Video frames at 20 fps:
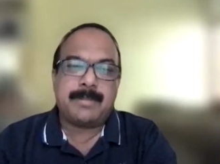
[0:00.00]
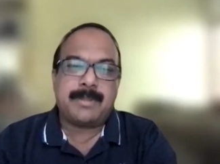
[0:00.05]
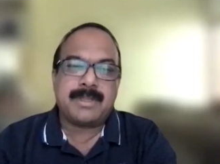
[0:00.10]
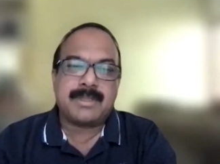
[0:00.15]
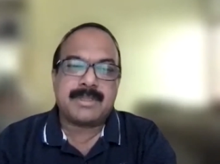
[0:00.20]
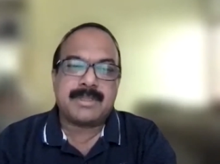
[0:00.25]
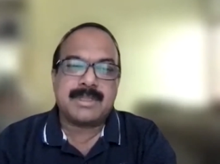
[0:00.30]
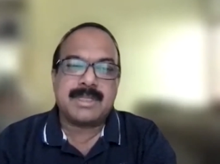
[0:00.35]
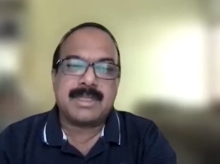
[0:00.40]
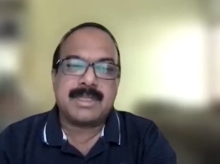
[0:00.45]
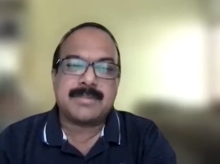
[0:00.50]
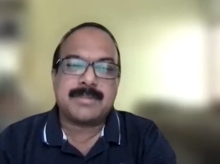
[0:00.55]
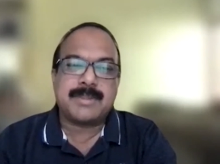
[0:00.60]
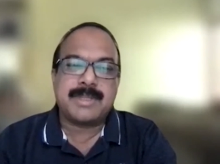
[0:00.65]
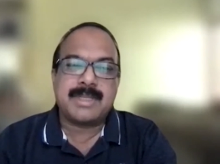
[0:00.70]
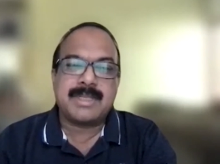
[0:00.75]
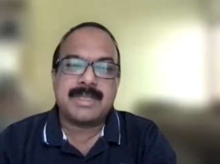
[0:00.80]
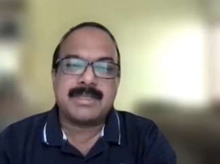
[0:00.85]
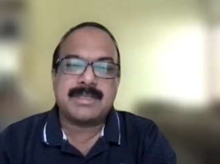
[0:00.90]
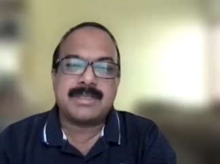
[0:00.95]
personal
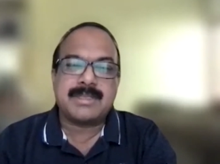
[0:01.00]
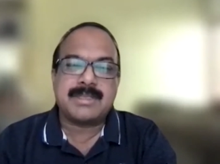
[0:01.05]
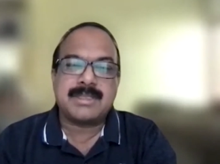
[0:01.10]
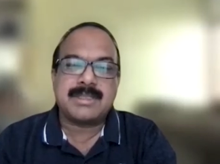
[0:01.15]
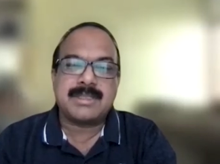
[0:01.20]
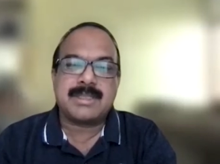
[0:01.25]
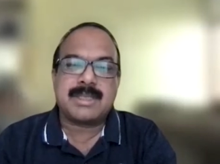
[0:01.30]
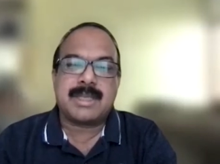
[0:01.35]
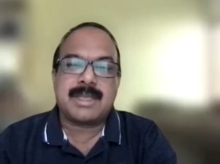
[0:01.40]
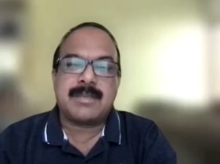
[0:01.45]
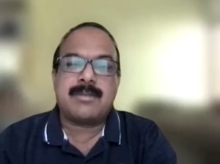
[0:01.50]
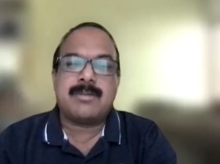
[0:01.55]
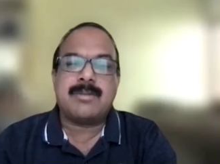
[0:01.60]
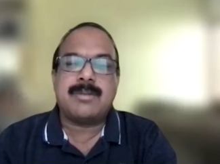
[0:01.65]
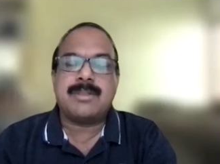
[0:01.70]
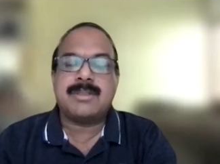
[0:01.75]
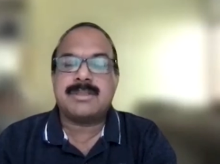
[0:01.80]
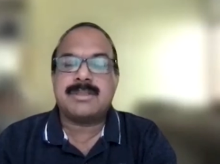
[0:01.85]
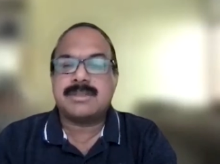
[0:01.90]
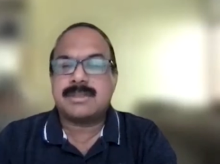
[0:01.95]
experience is i
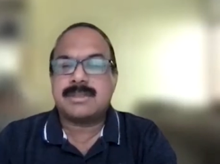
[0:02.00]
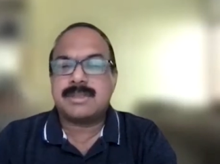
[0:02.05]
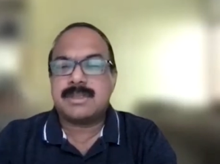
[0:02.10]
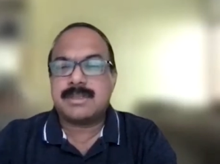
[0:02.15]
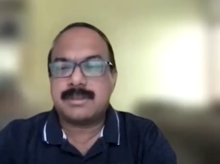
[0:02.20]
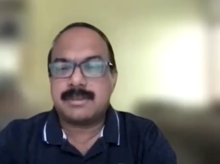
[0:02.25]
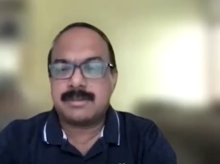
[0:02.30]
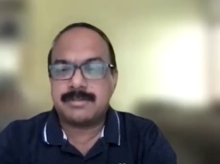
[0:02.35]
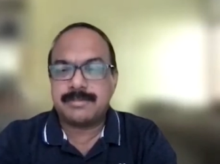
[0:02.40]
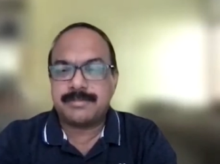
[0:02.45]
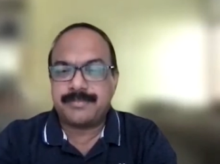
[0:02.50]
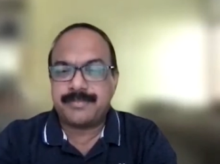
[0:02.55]
always uh,